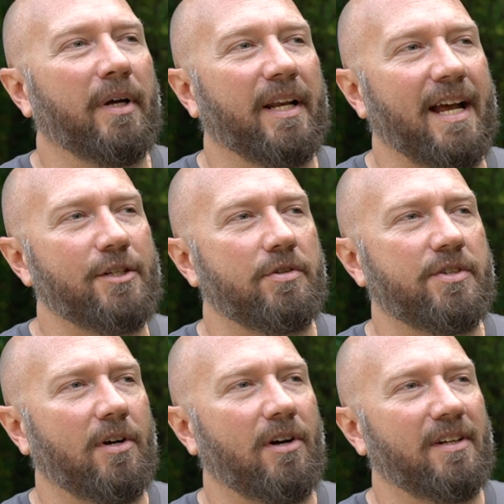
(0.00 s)
But as you
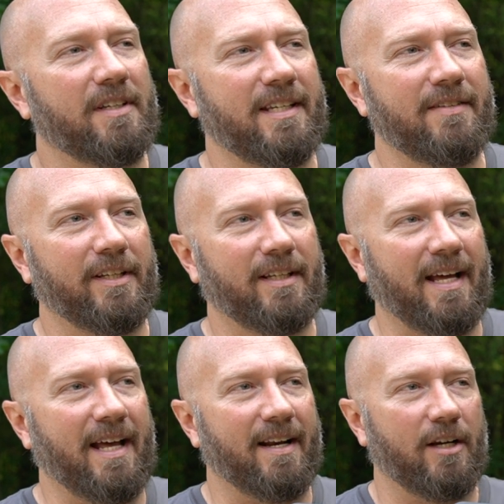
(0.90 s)
saw, even
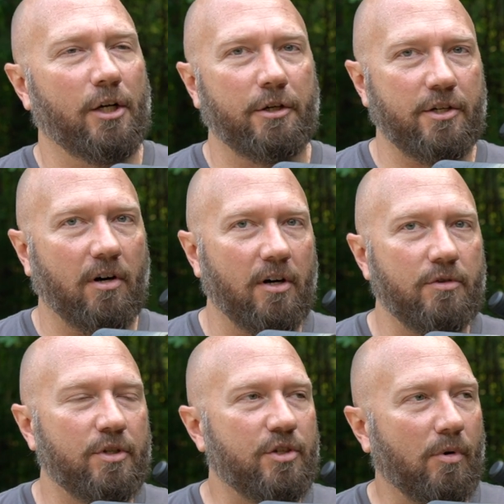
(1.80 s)
at 100
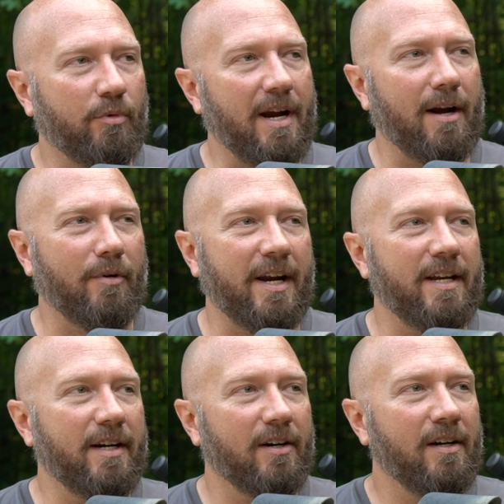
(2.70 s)
yards, which is what we're at right
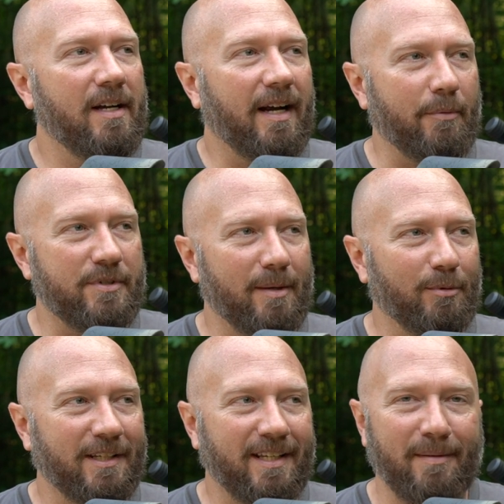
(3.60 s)
here, I was
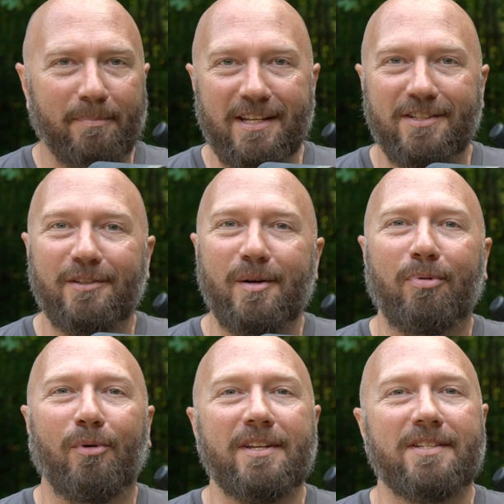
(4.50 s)
able to get basically a
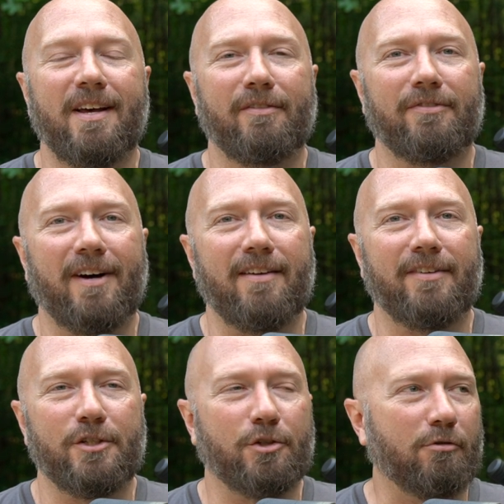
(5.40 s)
0.75
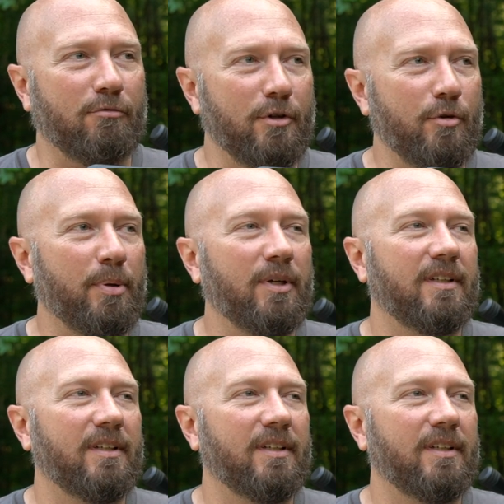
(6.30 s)
inch group,